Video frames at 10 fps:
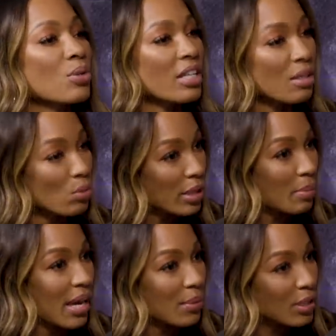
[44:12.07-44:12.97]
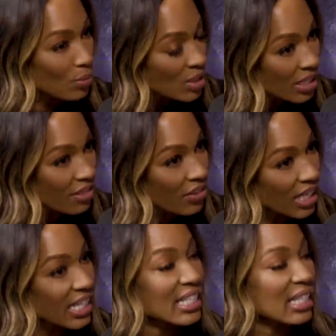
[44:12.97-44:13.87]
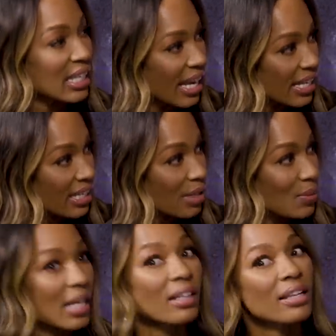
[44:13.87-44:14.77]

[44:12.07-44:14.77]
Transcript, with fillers: treated him really bad when he was leaving and he didn't like it. He was like,